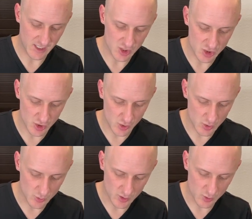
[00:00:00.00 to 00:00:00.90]
can
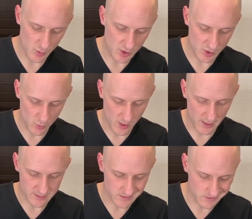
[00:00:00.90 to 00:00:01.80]
choose which one you
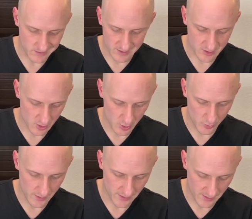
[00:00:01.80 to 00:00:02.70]
want. So let's go
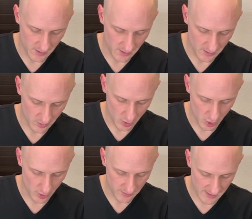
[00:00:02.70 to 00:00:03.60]
with
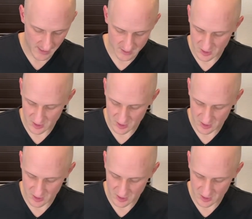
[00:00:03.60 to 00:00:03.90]
Earth in